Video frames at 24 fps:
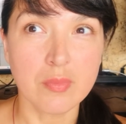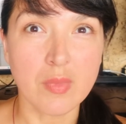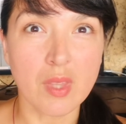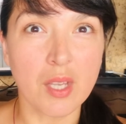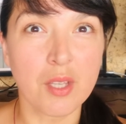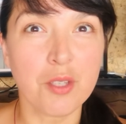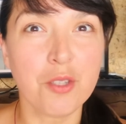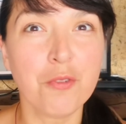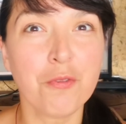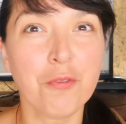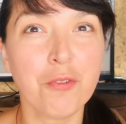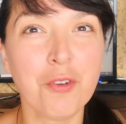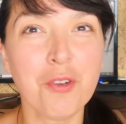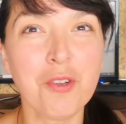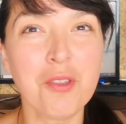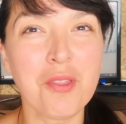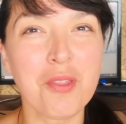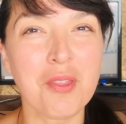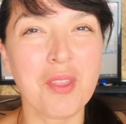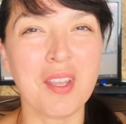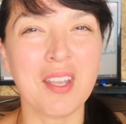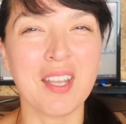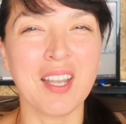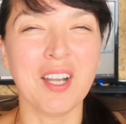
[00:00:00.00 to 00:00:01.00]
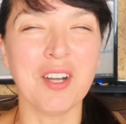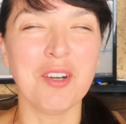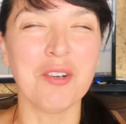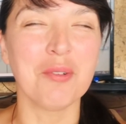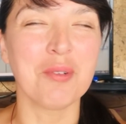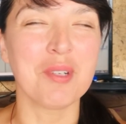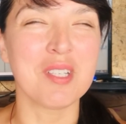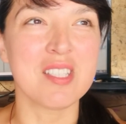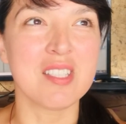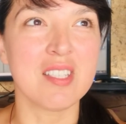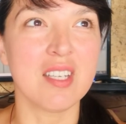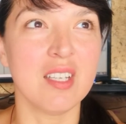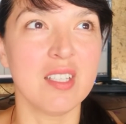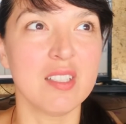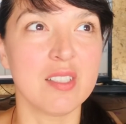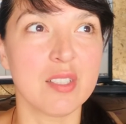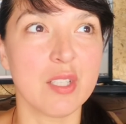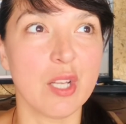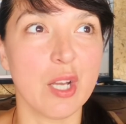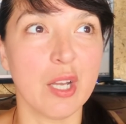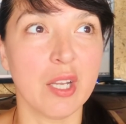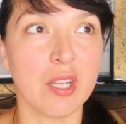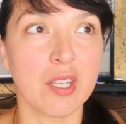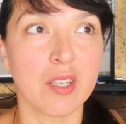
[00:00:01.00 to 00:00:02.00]
The first thing I always say is
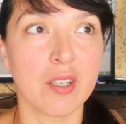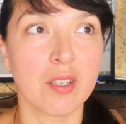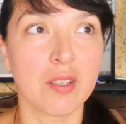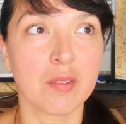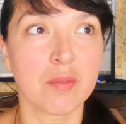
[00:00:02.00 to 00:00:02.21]
like,